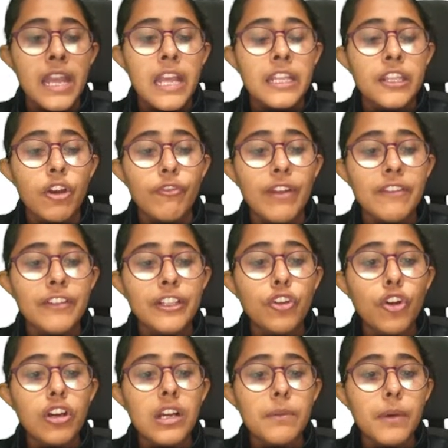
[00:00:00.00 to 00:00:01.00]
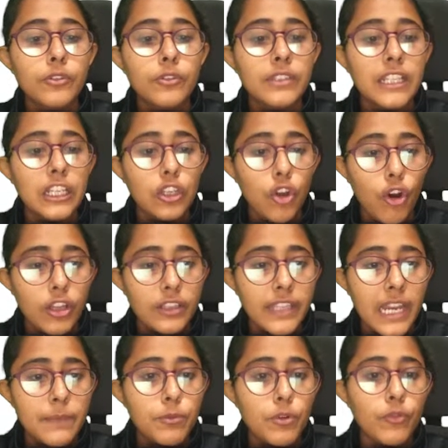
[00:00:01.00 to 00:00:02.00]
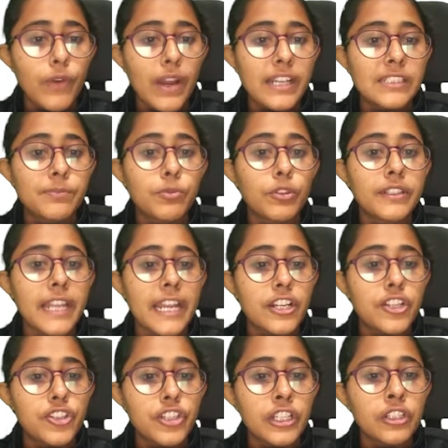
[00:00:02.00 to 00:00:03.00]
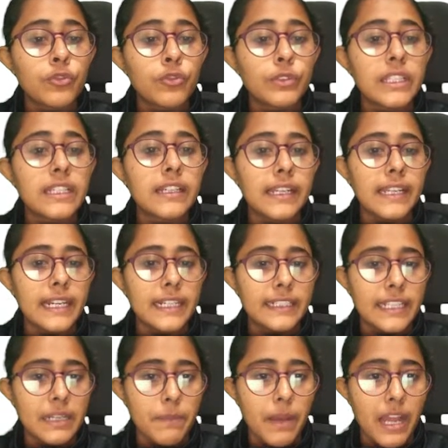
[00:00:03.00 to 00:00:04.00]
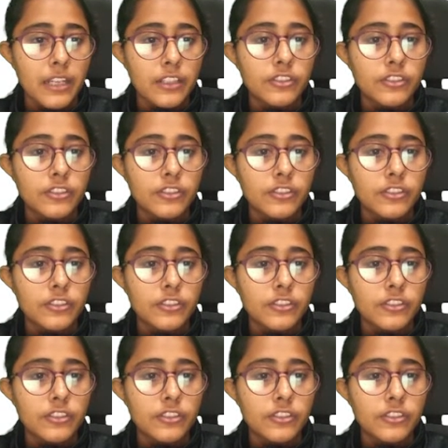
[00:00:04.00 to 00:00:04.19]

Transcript: Now, when we talk about the law that provides protection to the collecting bank,